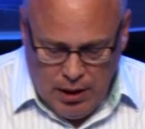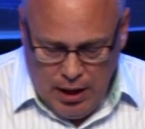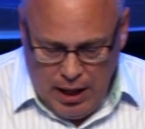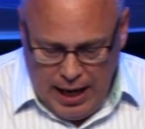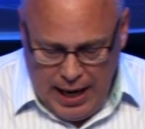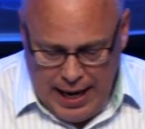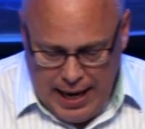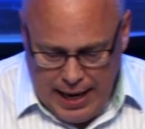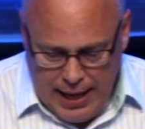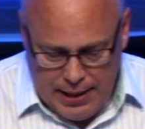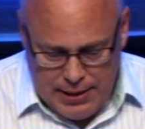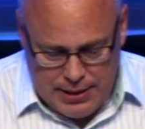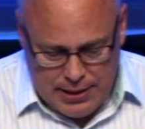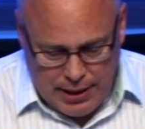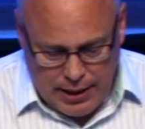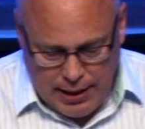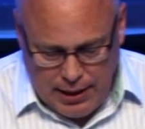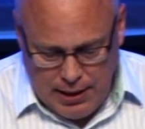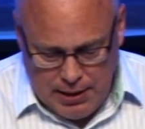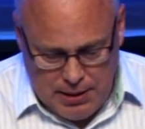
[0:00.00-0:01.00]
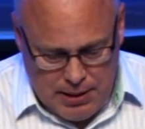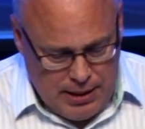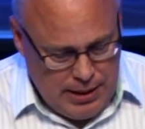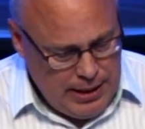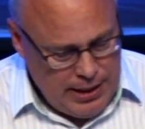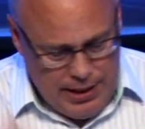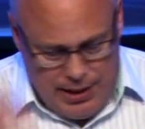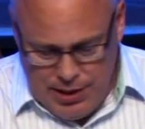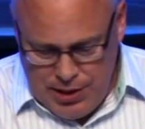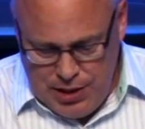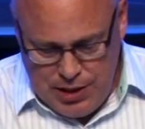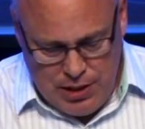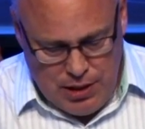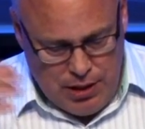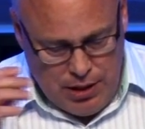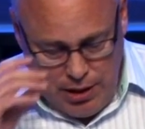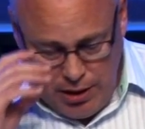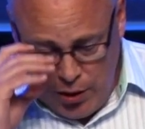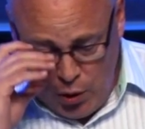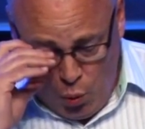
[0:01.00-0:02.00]
And uh, he's
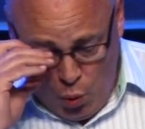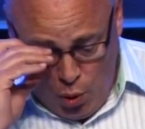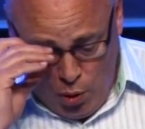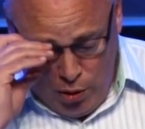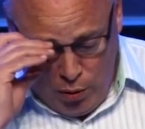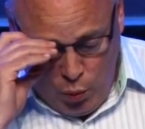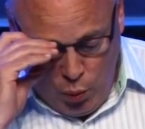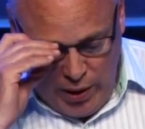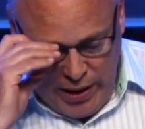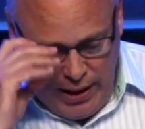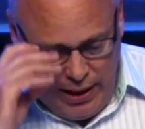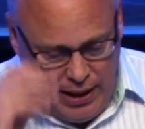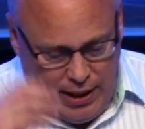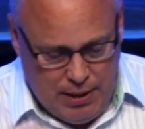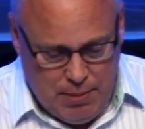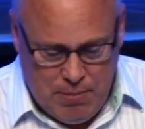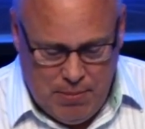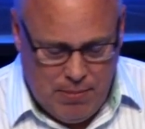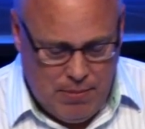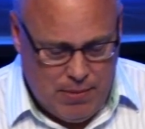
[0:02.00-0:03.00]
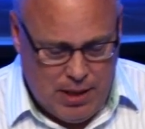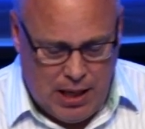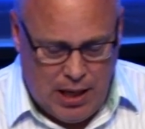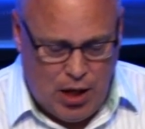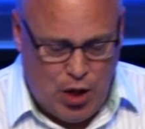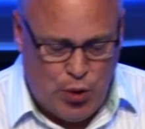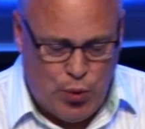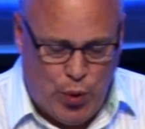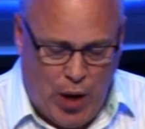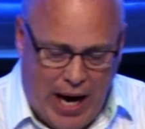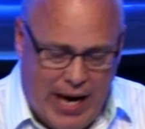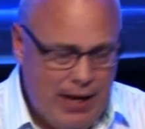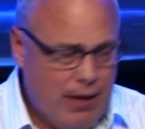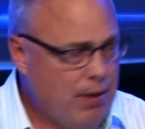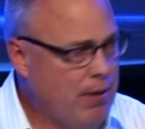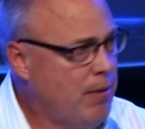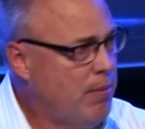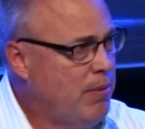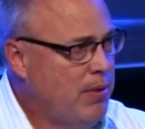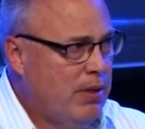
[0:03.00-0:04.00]
an award winning uh,
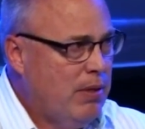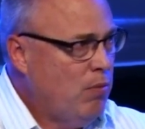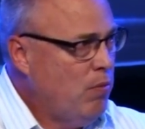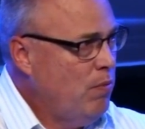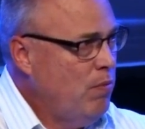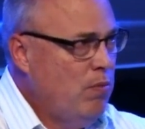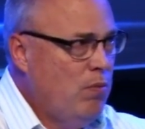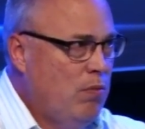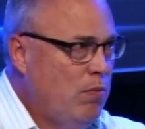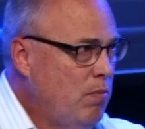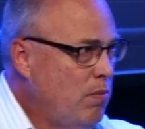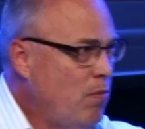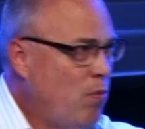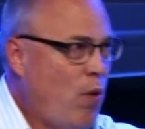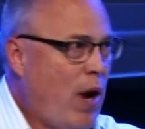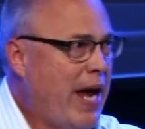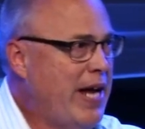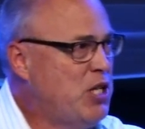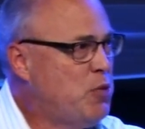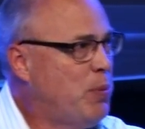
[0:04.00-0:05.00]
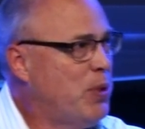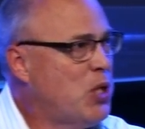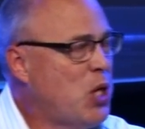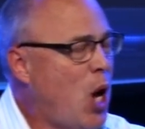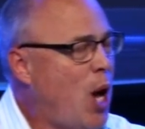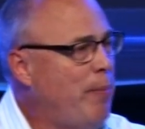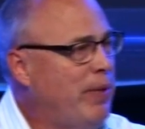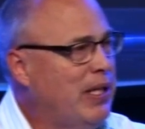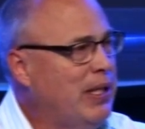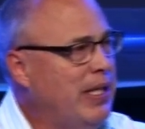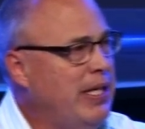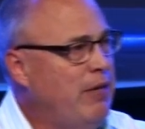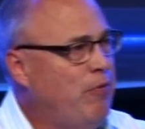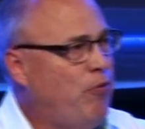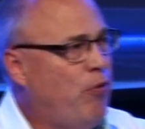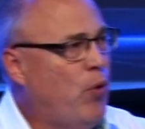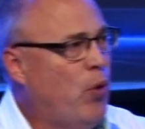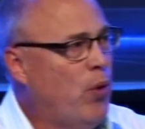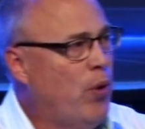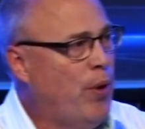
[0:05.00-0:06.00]
writer that writes predominantly
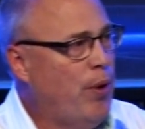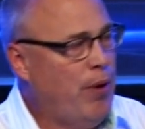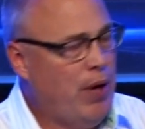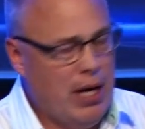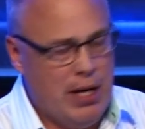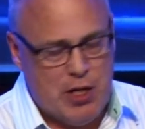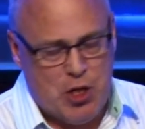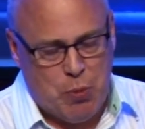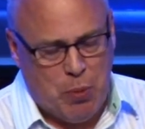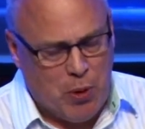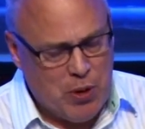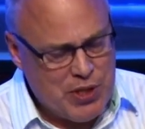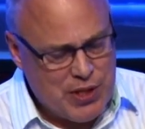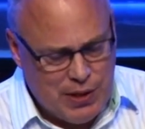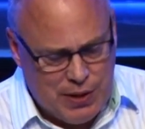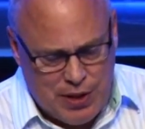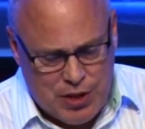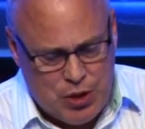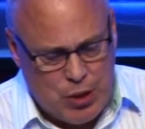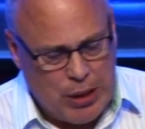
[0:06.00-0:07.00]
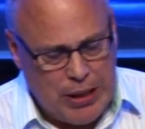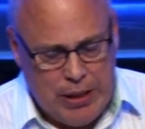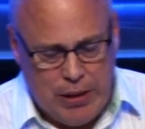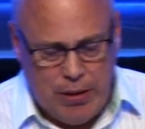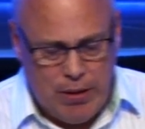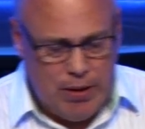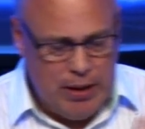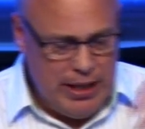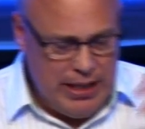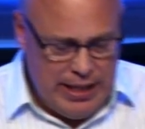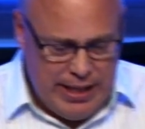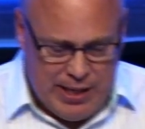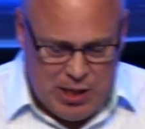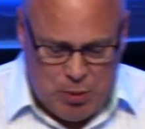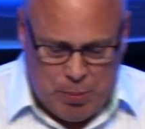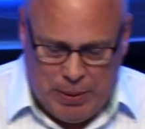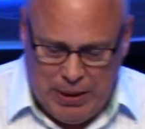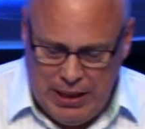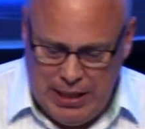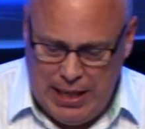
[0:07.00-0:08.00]
for uh, Sports Illustrated or
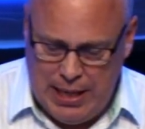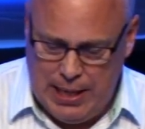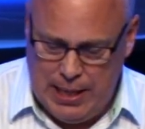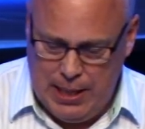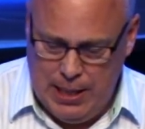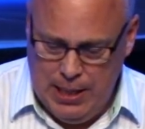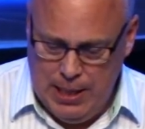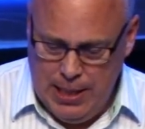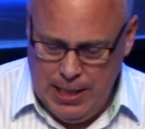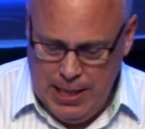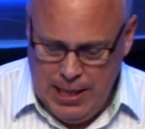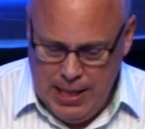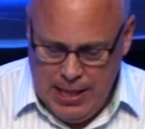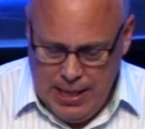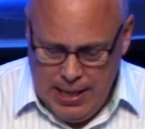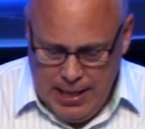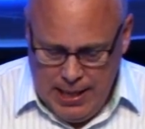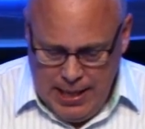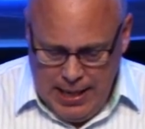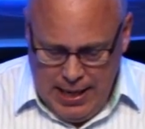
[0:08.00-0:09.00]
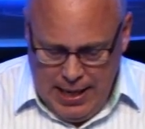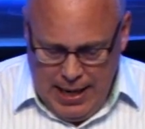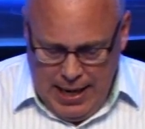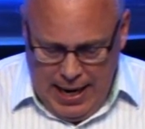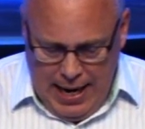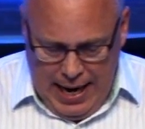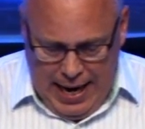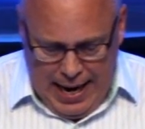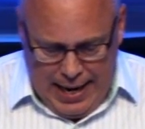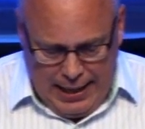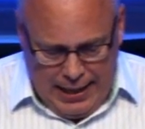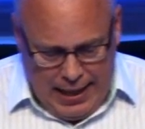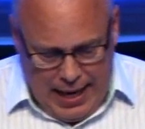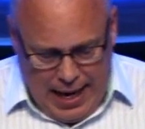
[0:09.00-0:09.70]
ESPN. And in